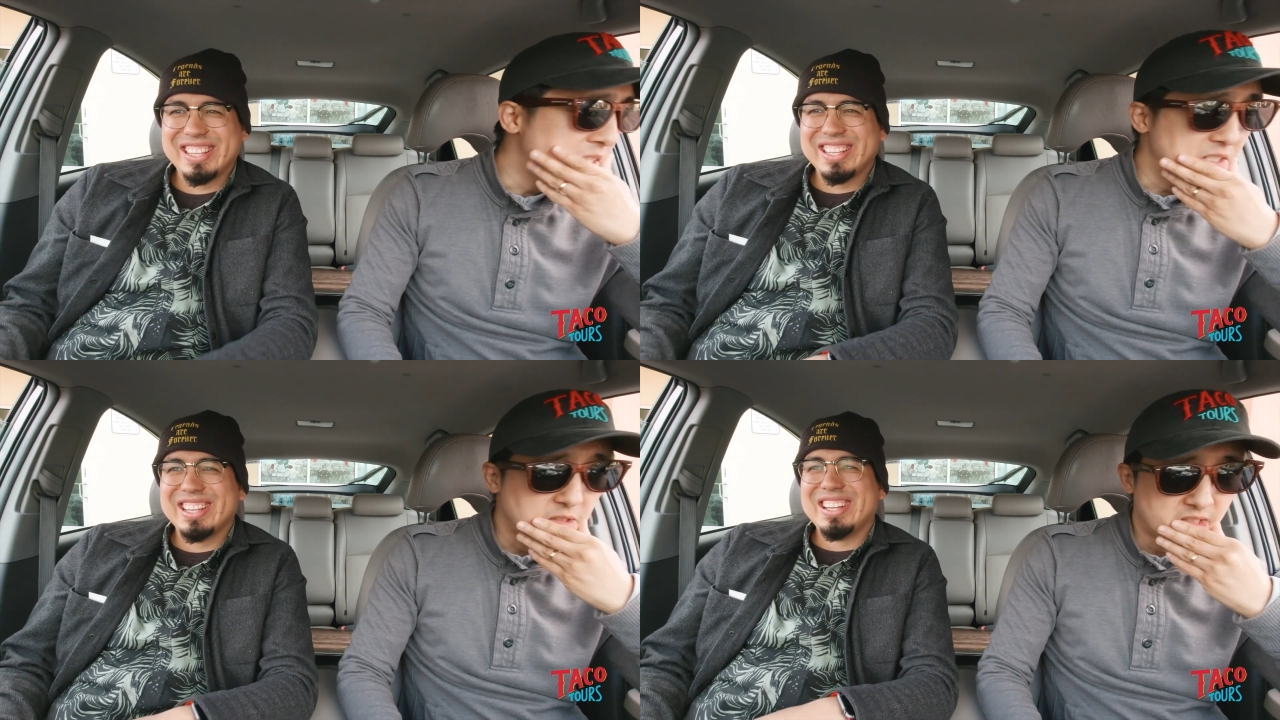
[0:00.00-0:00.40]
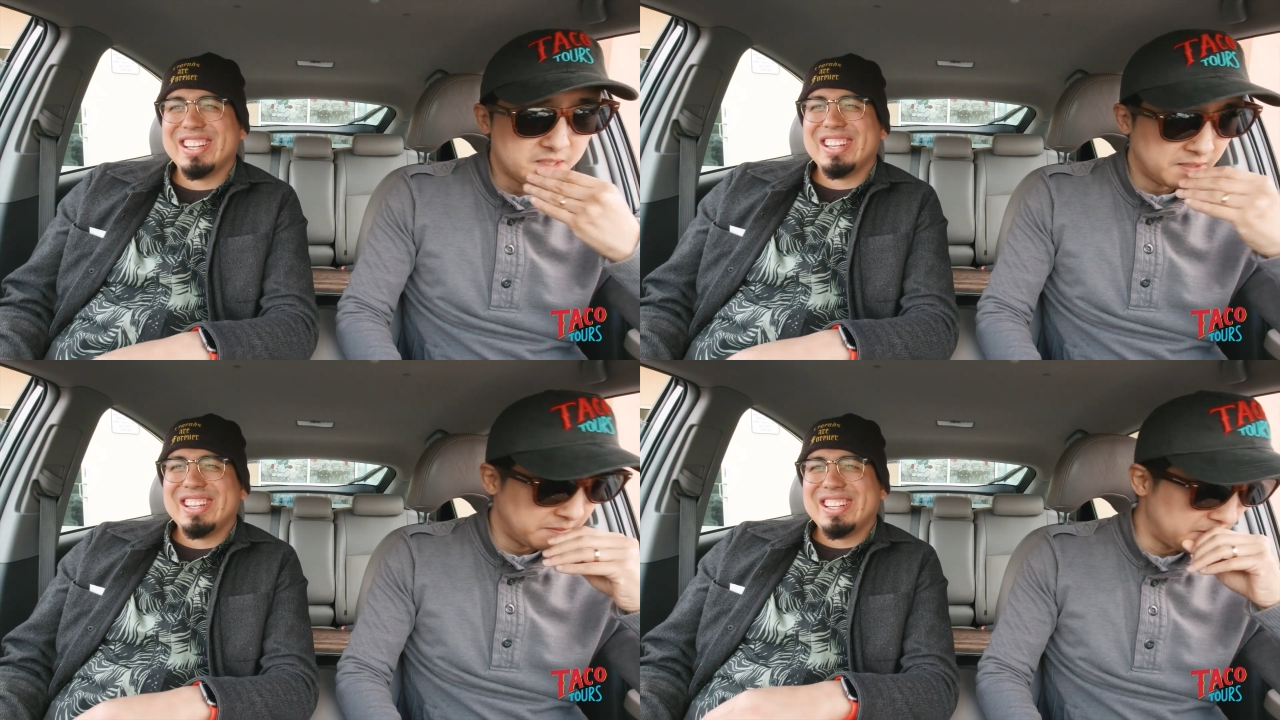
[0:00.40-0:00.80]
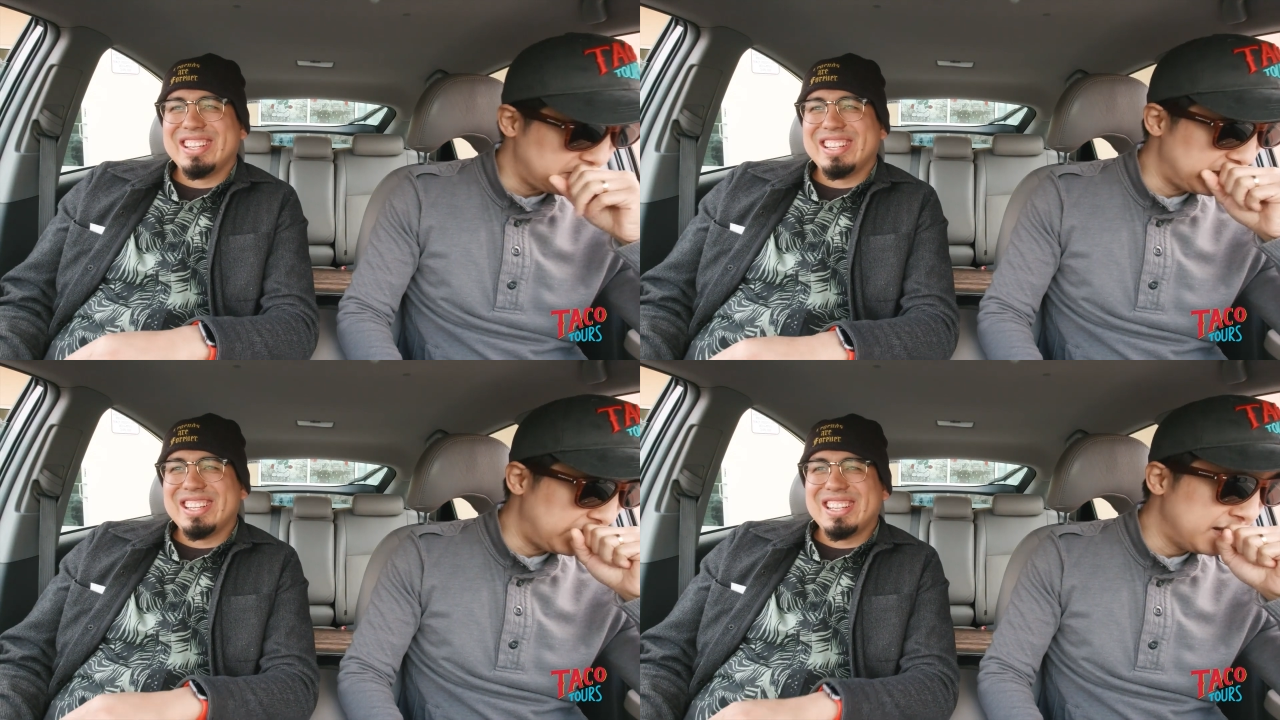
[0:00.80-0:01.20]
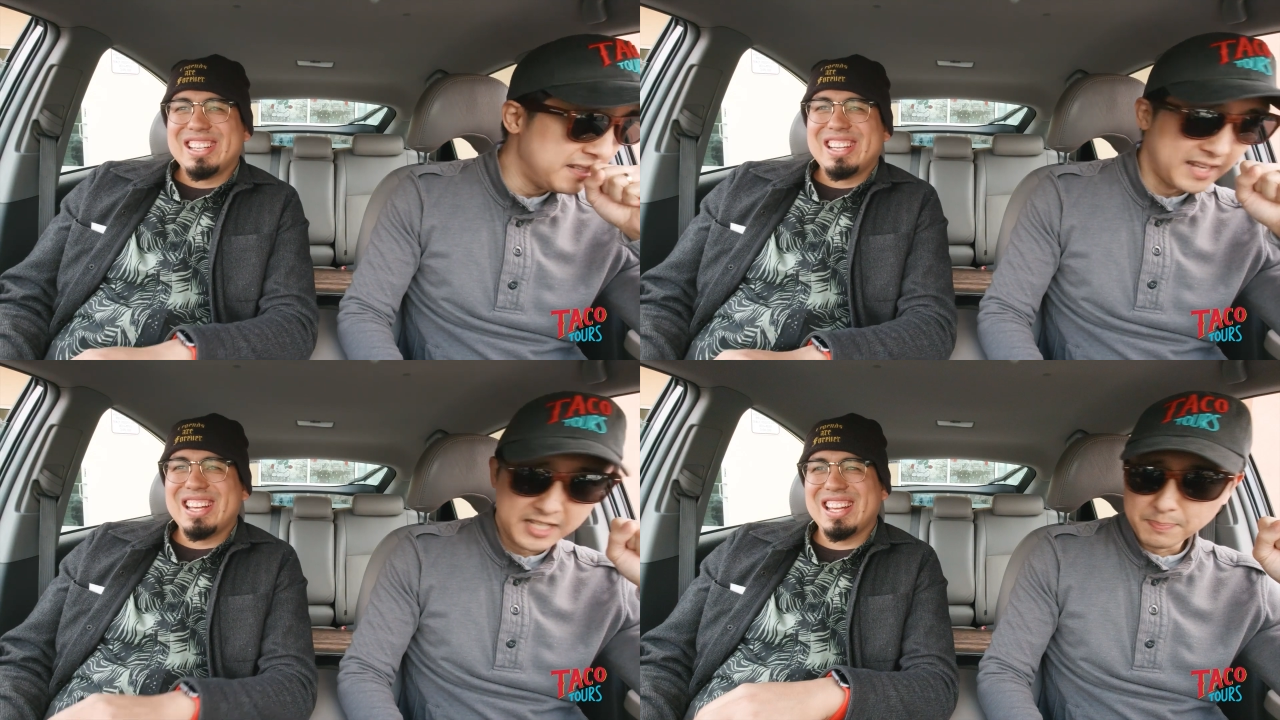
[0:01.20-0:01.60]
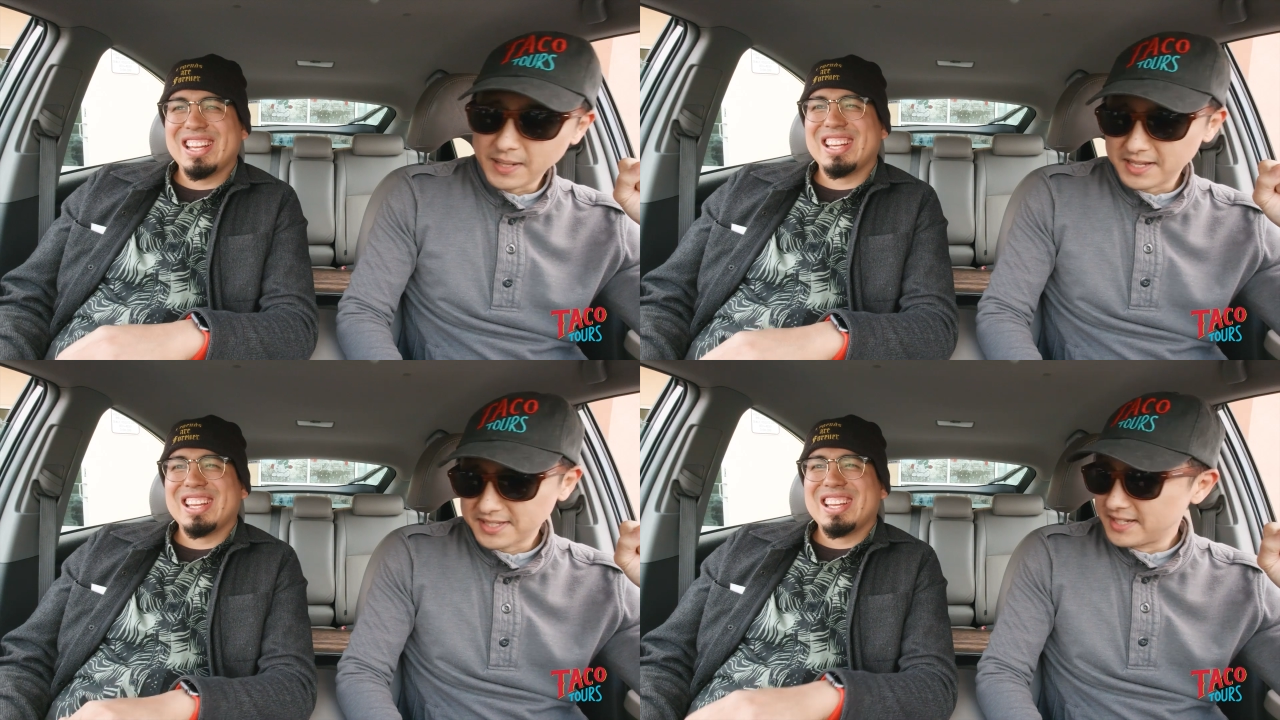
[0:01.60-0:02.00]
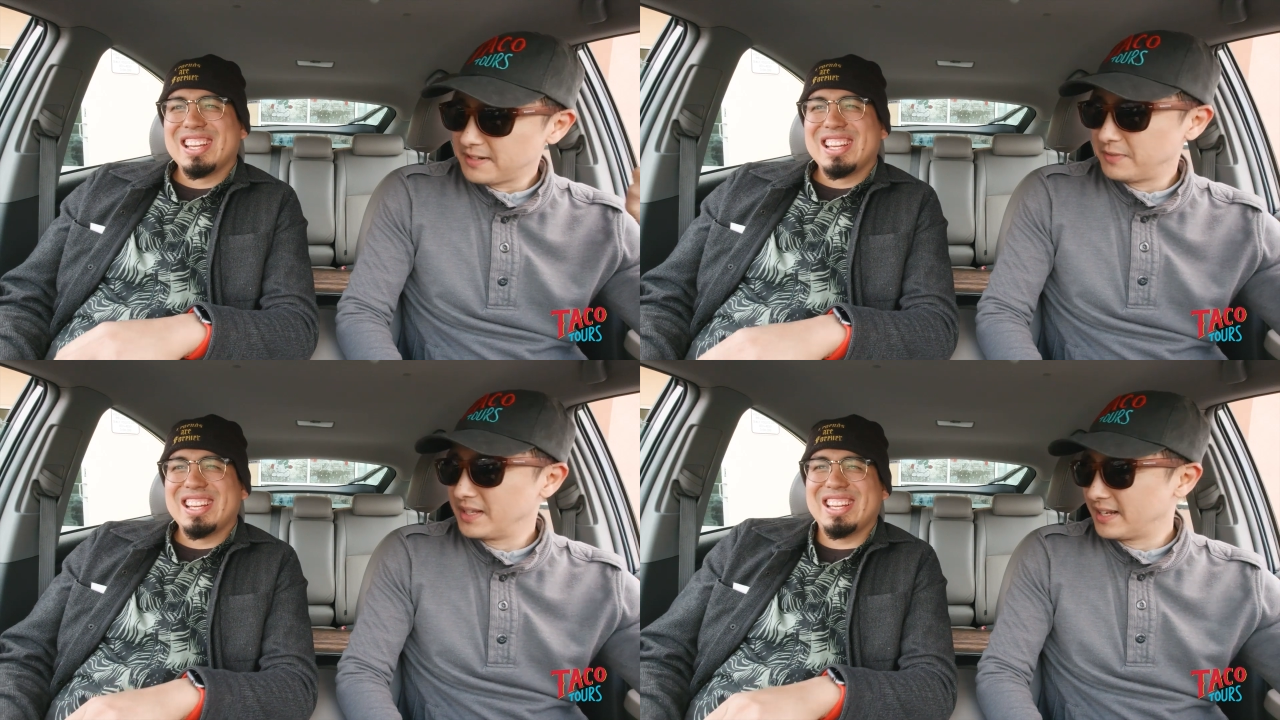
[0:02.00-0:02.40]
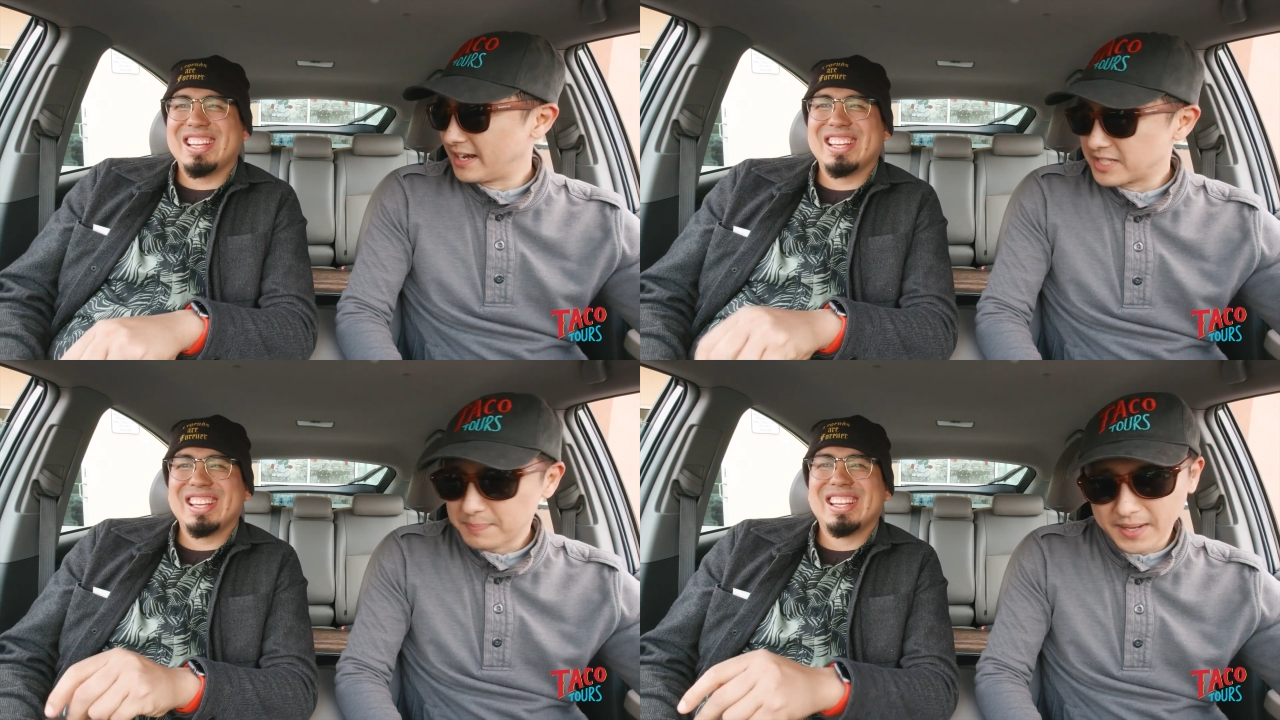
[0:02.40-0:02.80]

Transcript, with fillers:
Speaker 1: Just because it's nice plaza, really nice